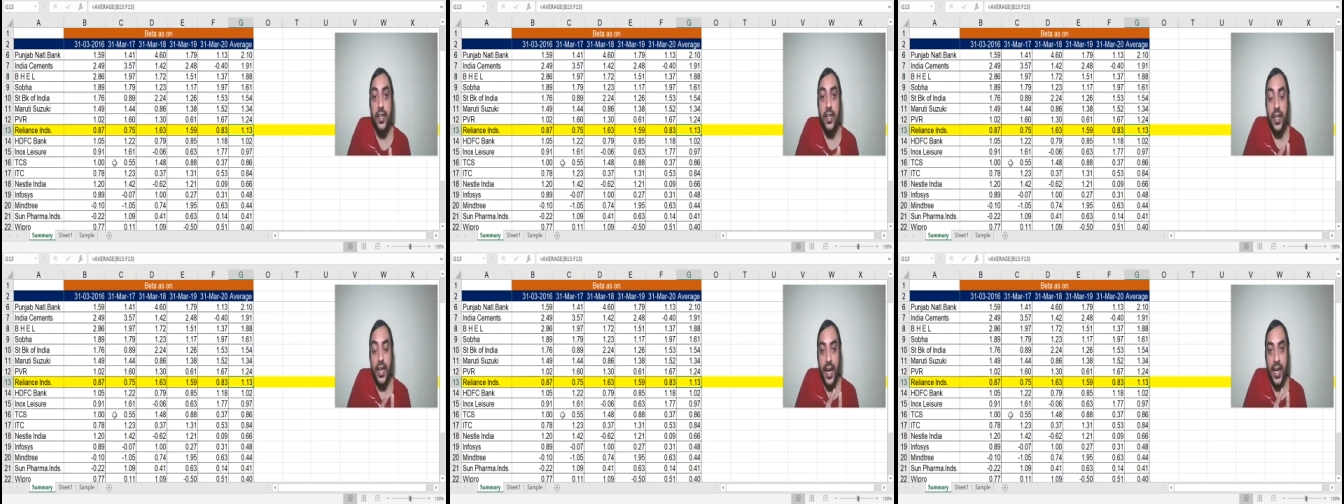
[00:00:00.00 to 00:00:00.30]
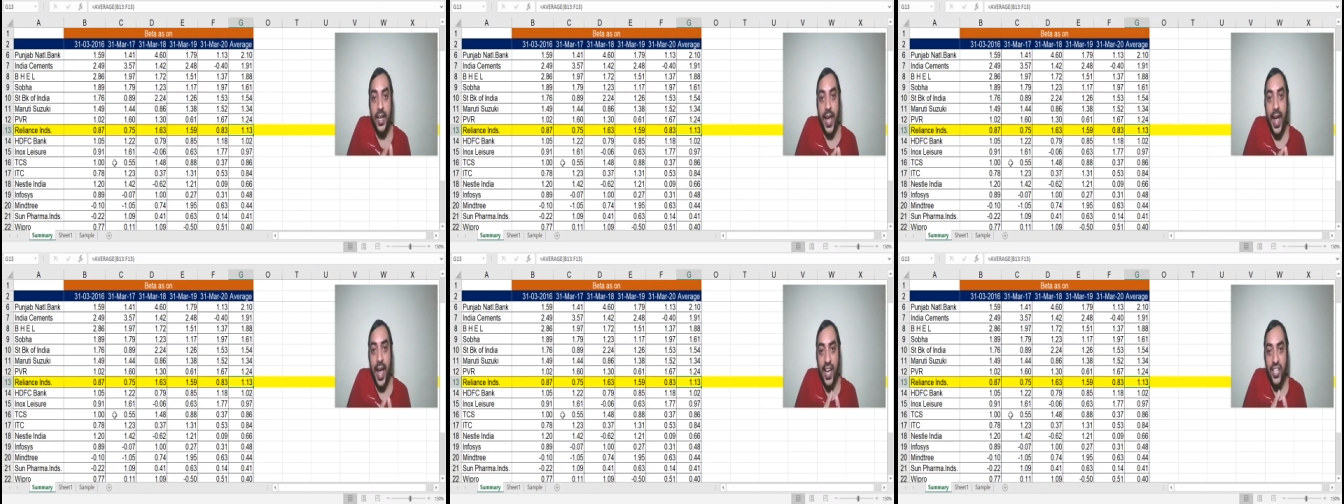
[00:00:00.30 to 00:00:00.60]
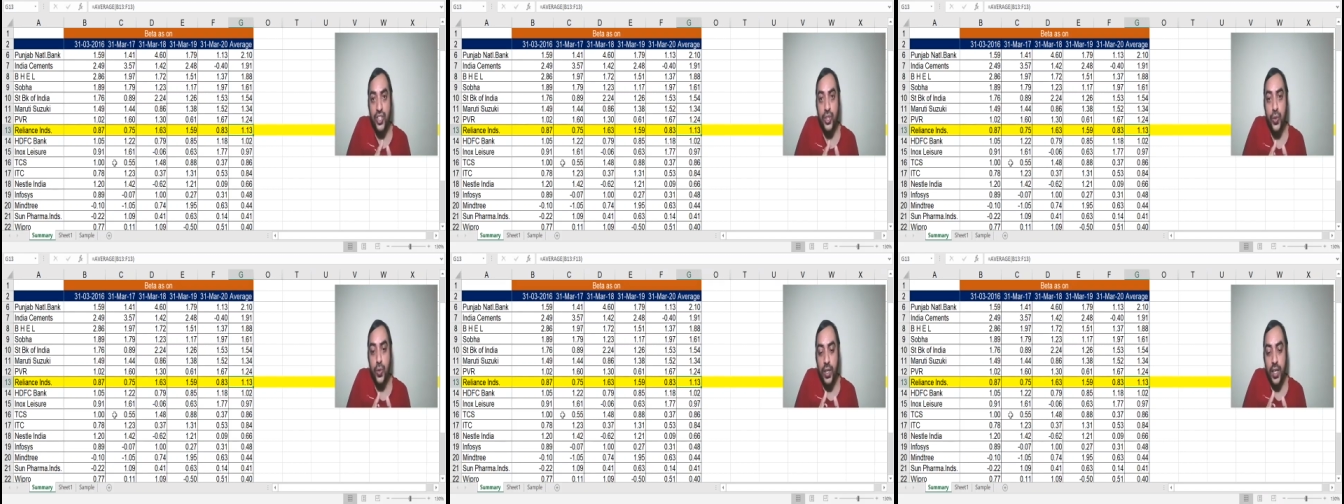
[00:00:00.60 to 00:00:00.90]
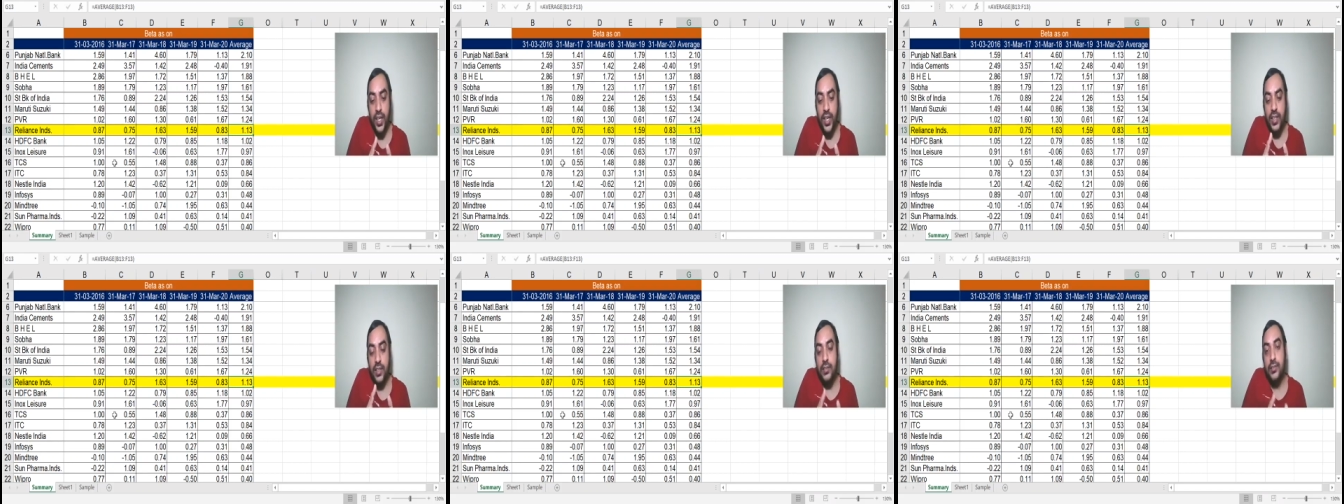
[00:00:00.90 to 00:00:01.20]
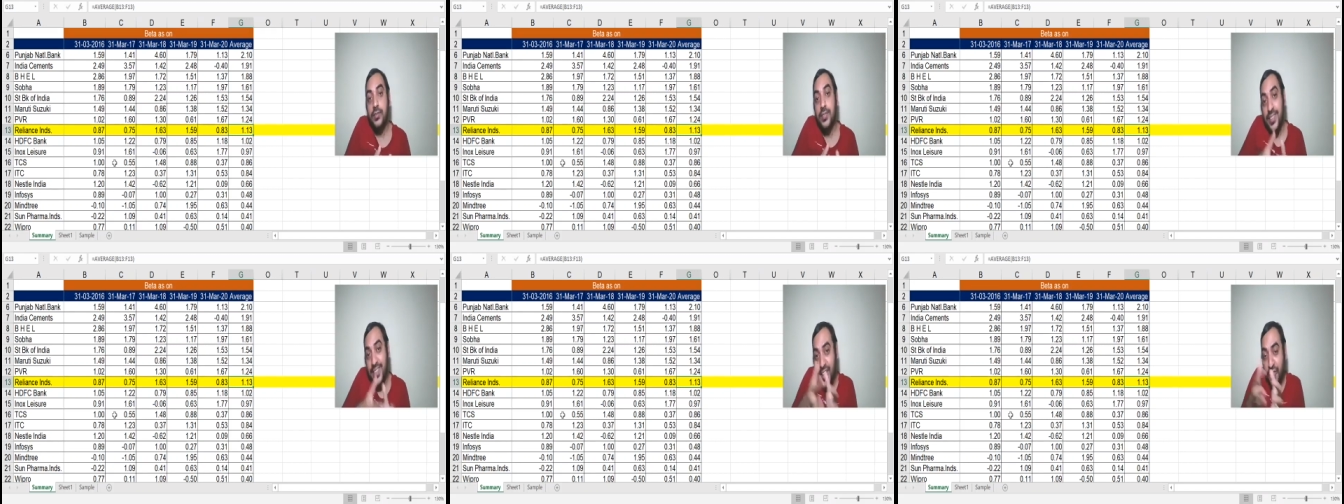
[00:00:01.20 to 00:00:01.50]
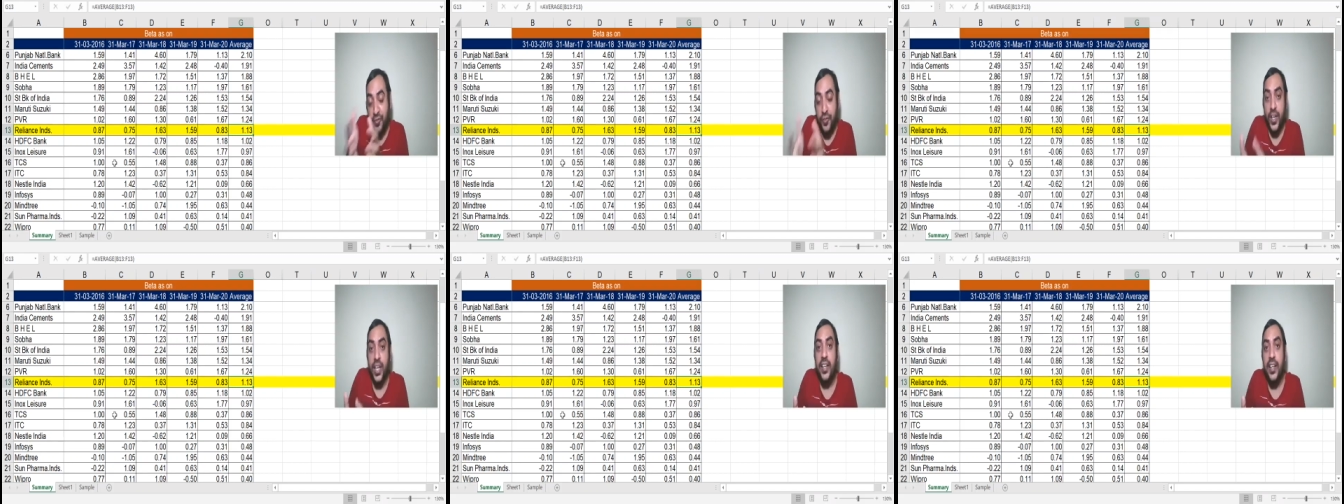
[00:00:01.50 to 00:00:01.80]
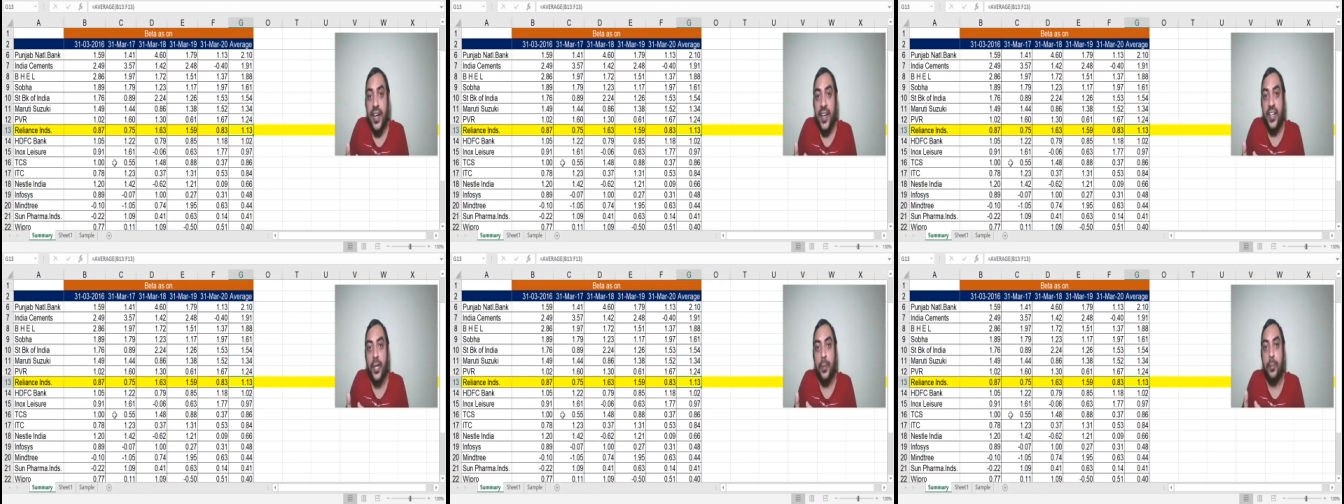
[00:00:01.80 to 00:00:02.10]
And as you take different
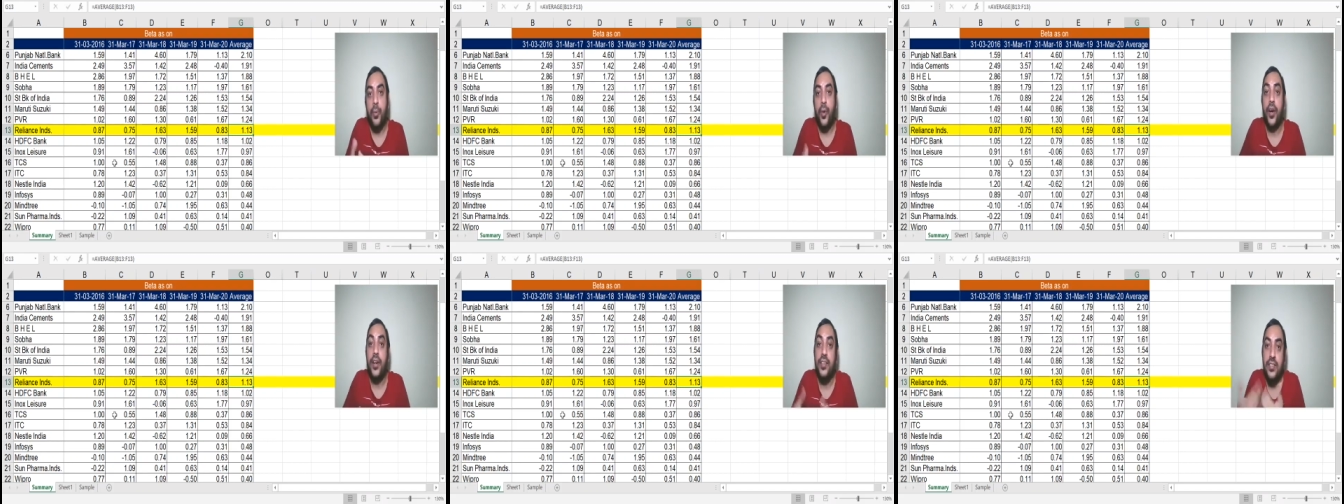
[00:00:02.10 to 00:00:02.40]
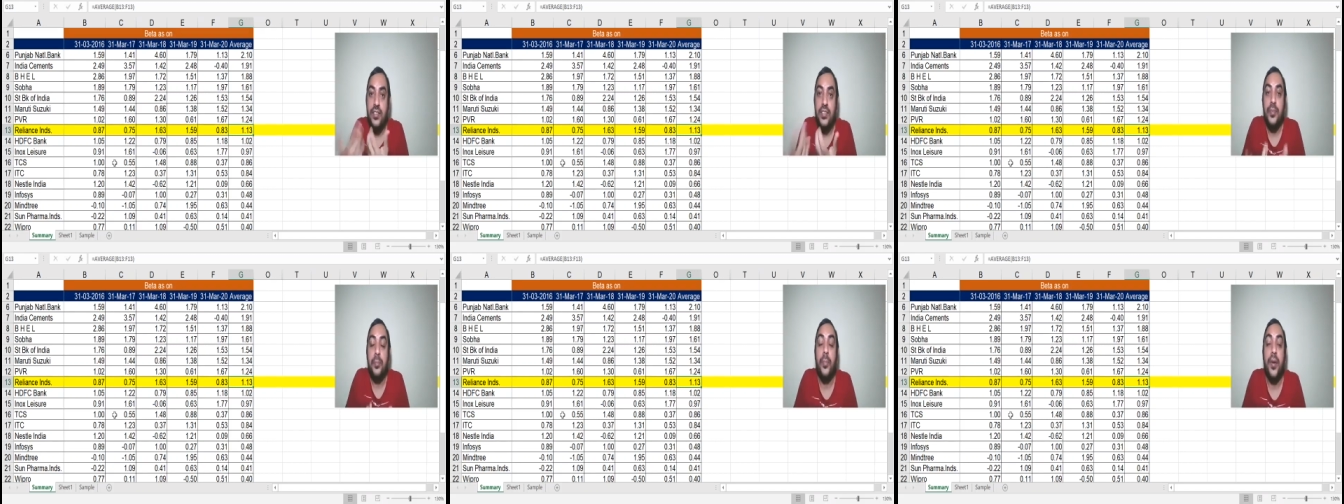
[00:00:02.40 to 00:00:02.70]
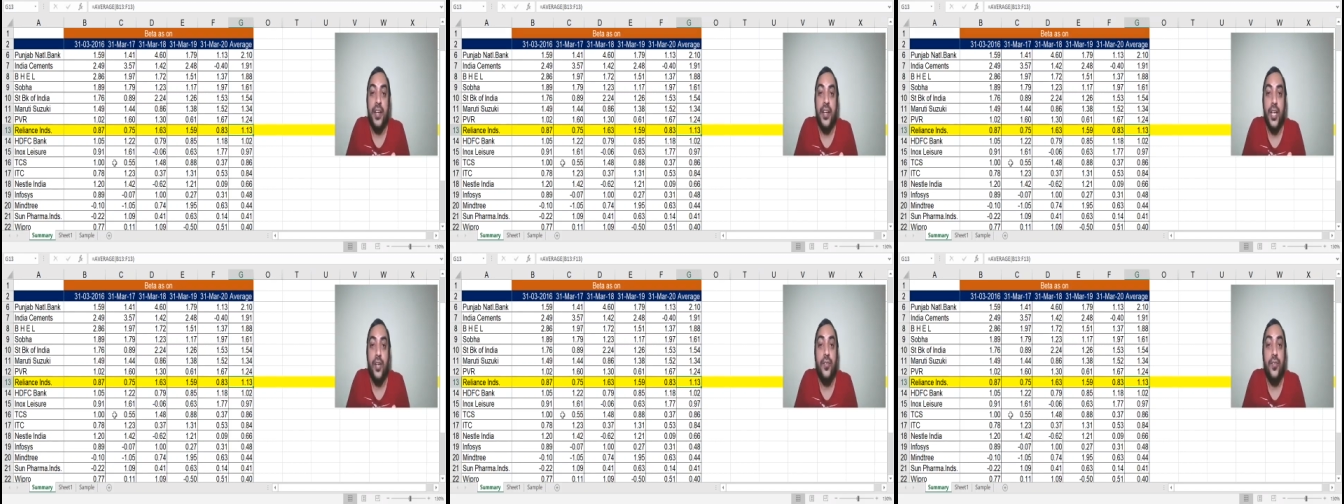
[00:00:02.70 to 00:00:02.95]
data points, beta